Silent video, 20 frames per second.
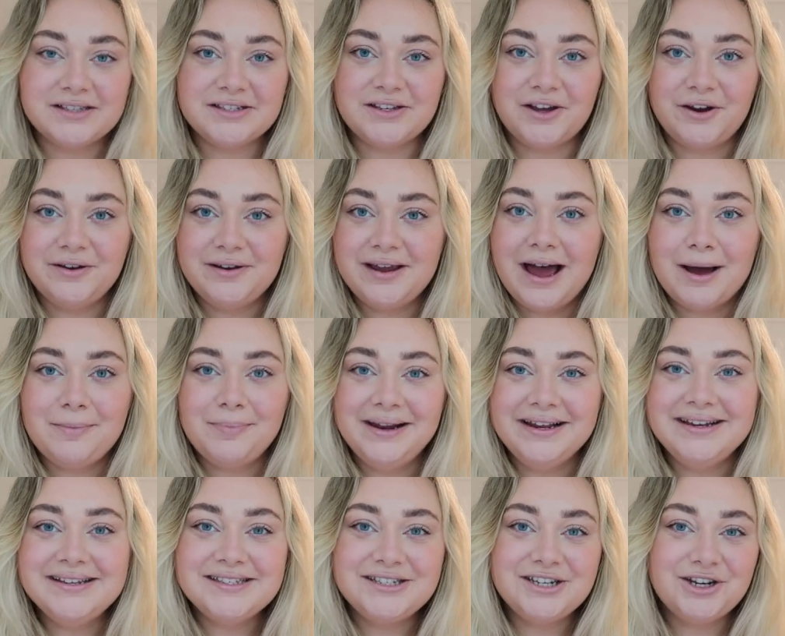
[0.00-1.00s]
So yeah,
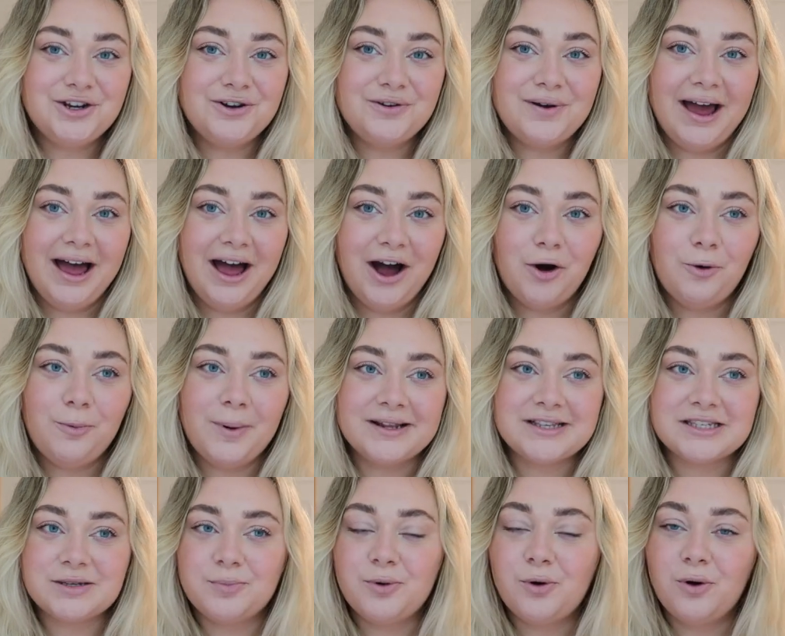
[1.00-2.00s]
please do help
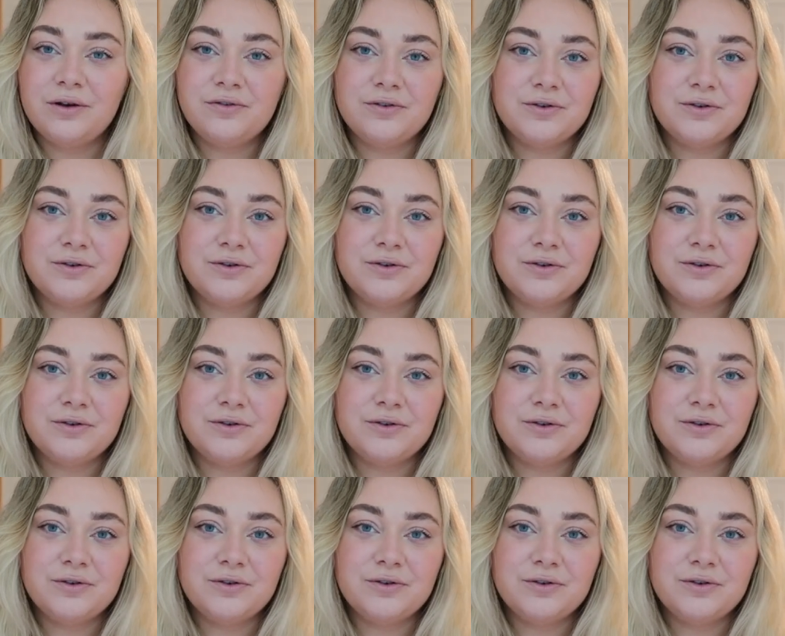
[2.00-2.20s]
and support